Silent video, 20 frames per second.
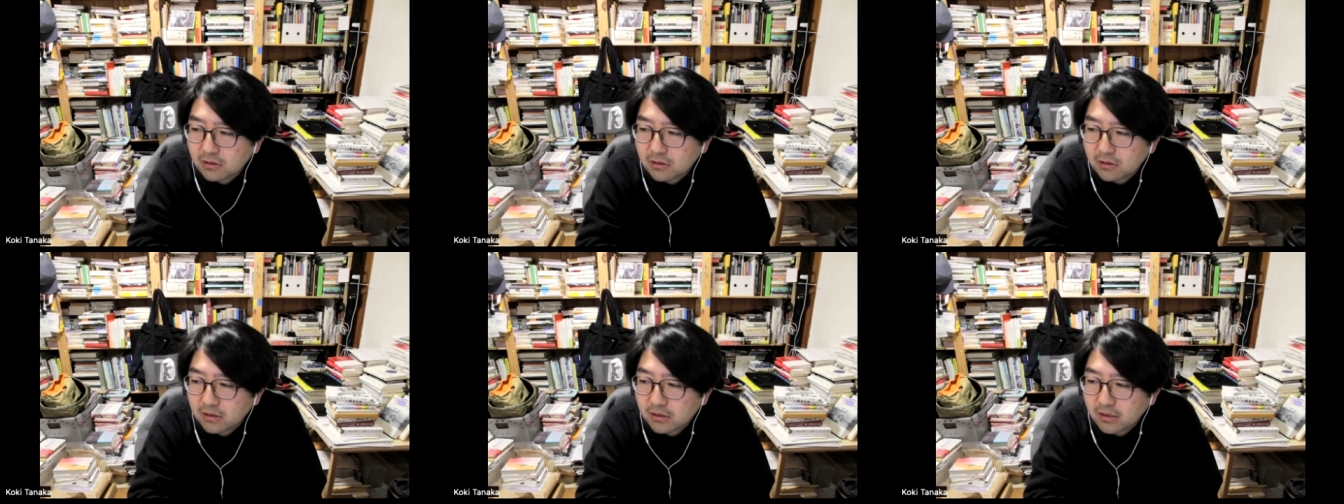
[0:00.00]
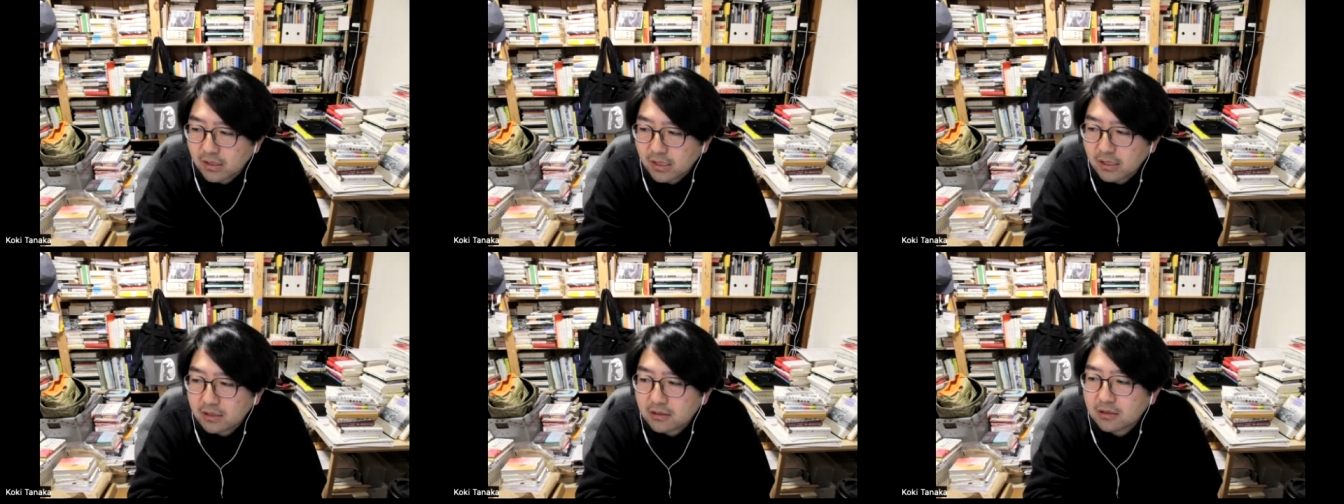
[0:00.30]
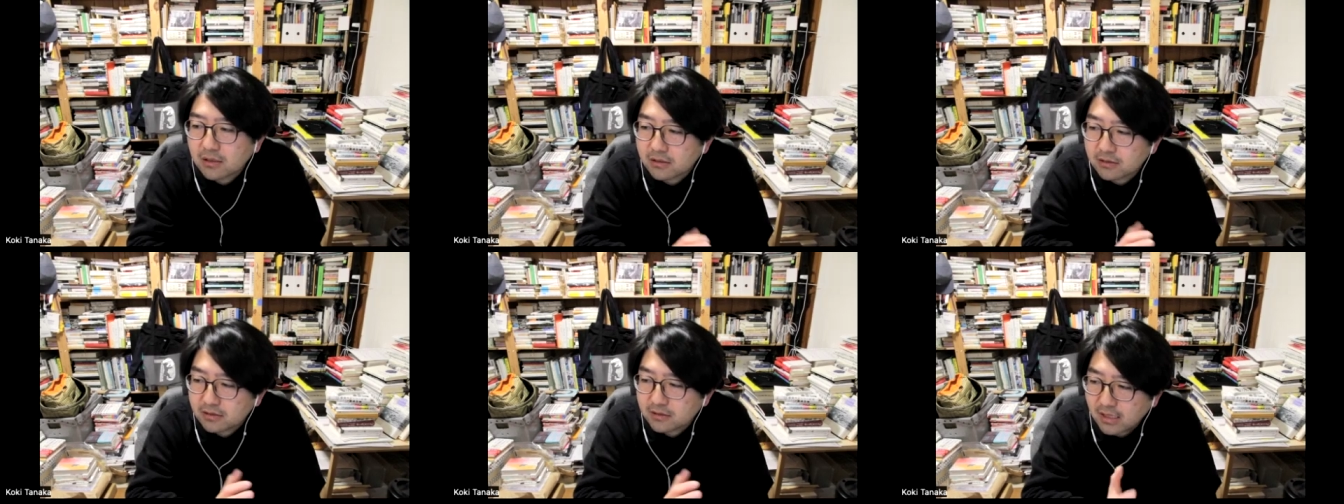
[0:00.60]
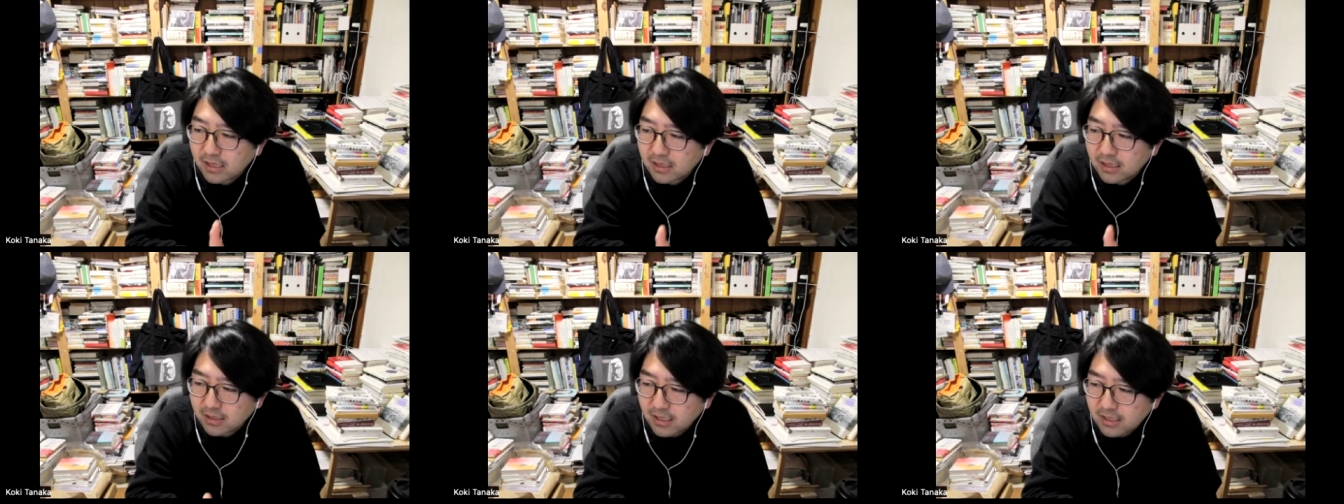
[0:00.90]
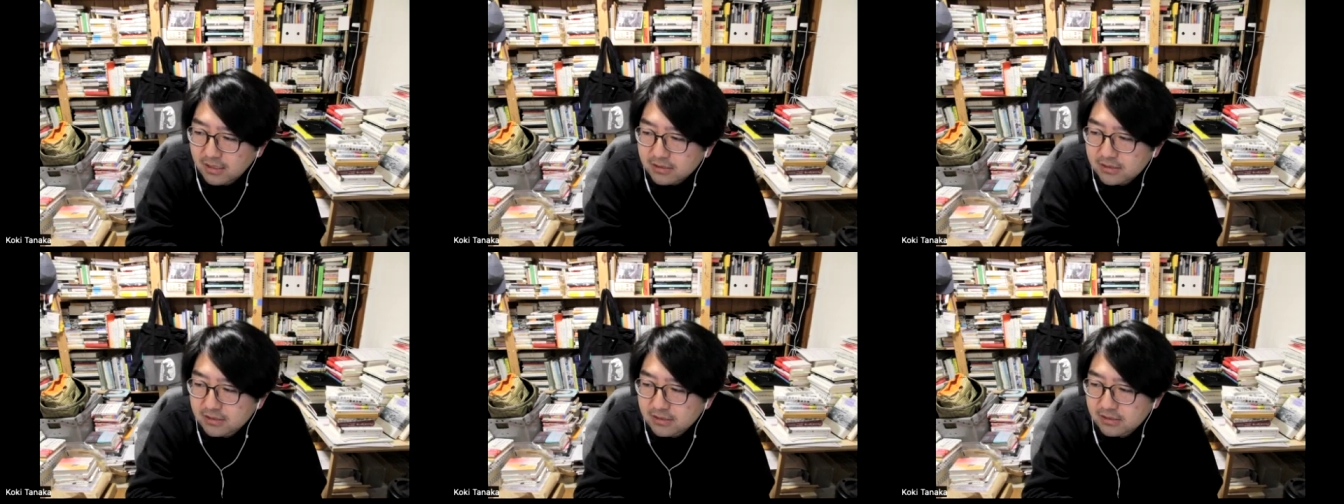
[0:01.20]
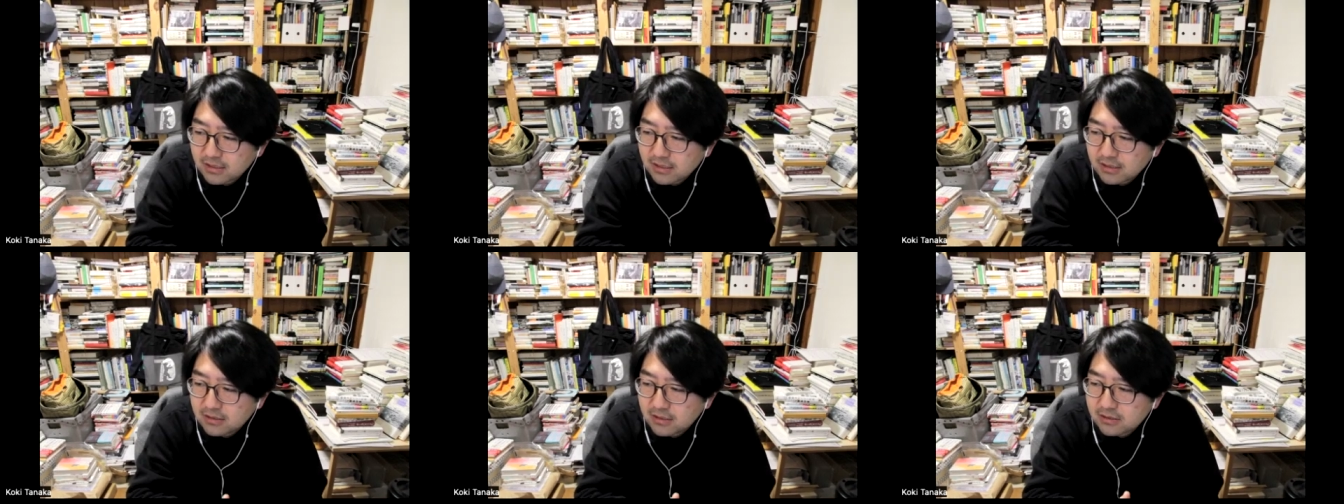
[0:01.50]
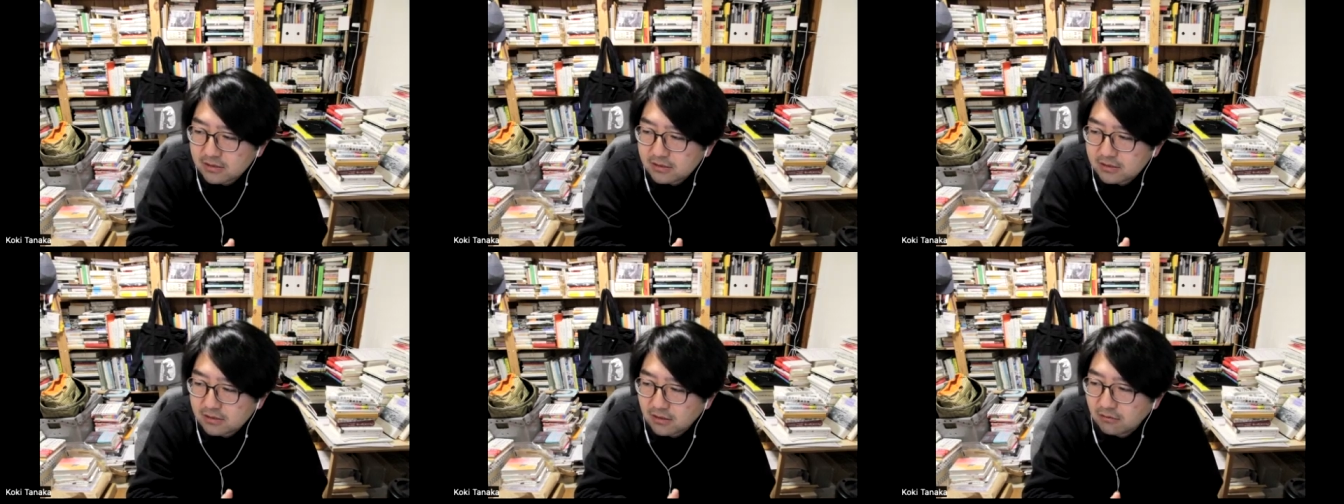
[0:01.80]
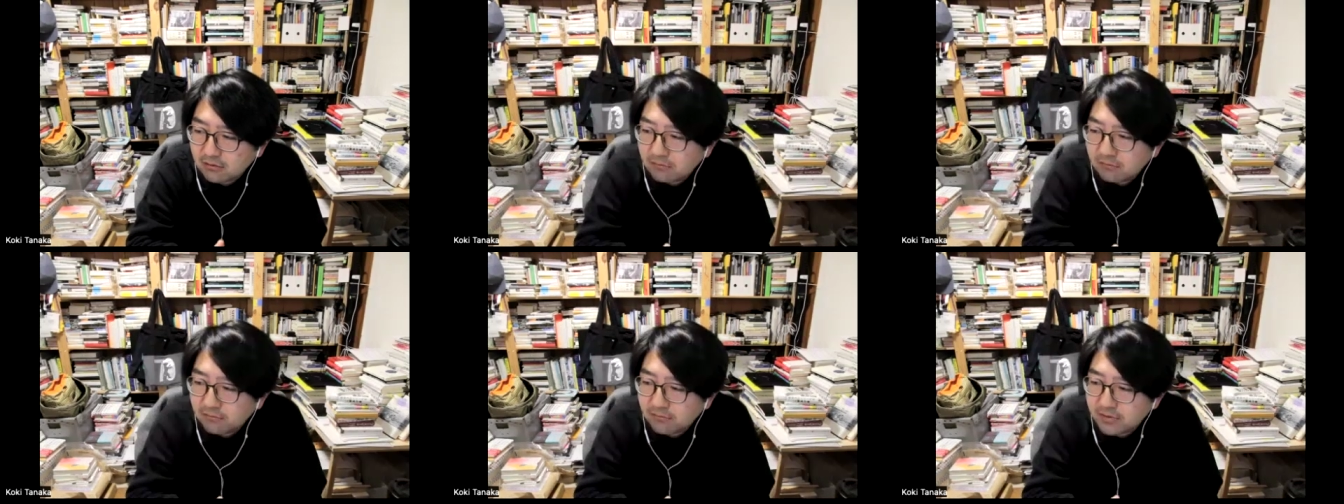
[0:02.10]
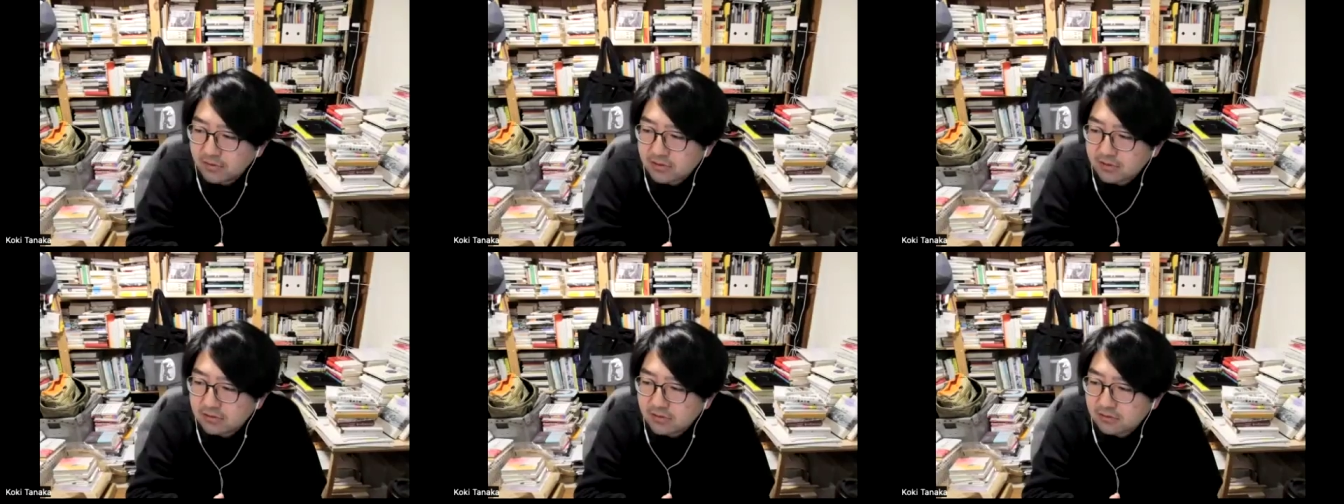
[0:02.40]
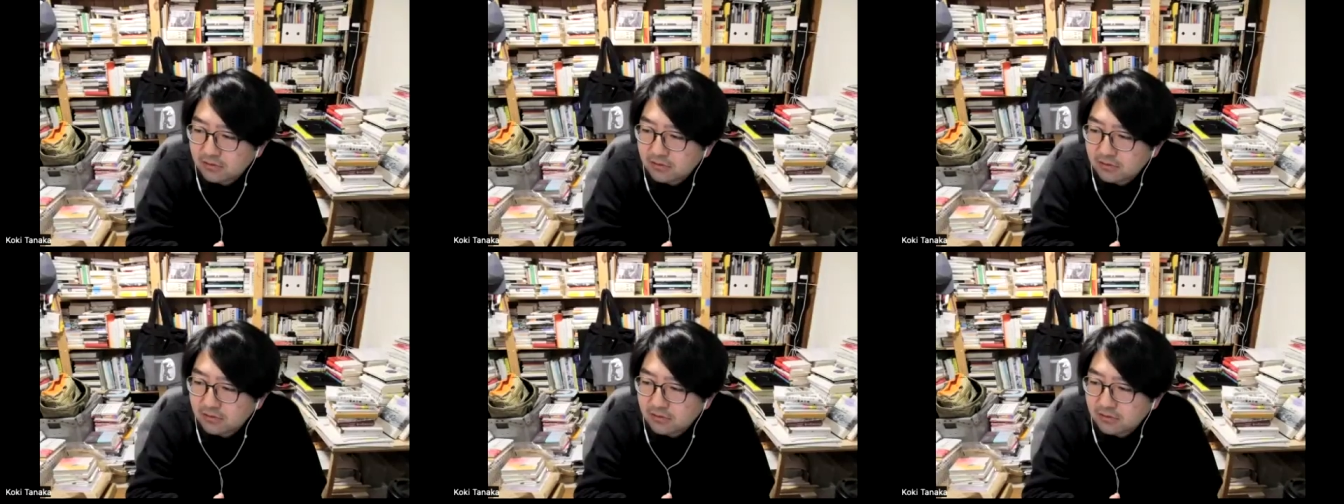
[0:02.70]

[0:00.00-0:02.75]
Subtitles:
the art scene itself is